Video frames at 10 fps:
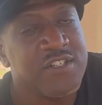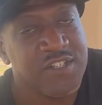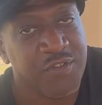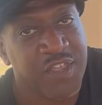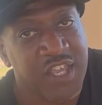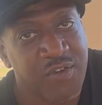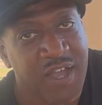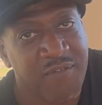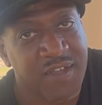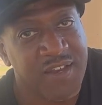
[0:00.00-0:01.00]
So there you
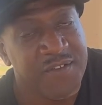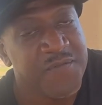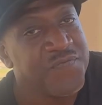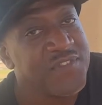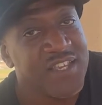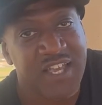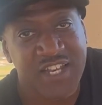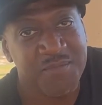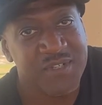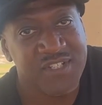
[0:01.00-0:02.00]
have it. It
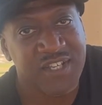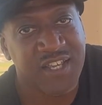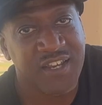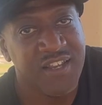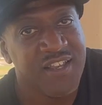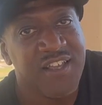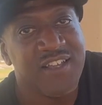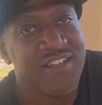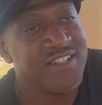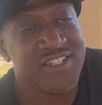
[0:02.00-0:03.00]
had to be said.
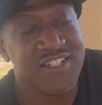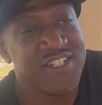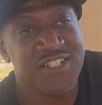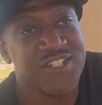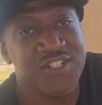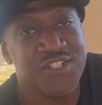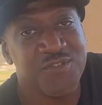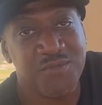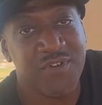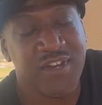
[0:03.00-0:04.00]
It's just
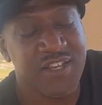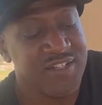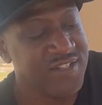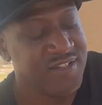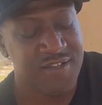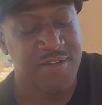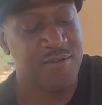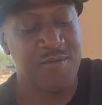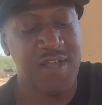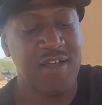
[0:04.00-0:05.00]
the realness.
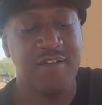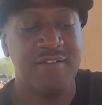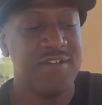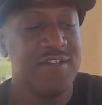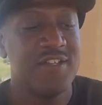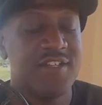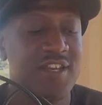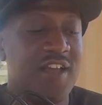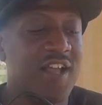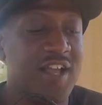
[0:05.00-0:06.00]
Wow. So
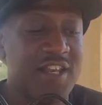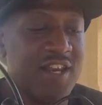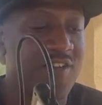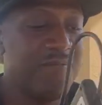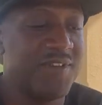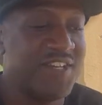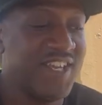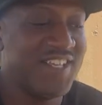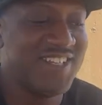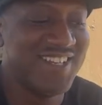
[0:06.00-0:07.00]
now I got that off my
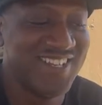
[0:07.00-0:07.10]
chest.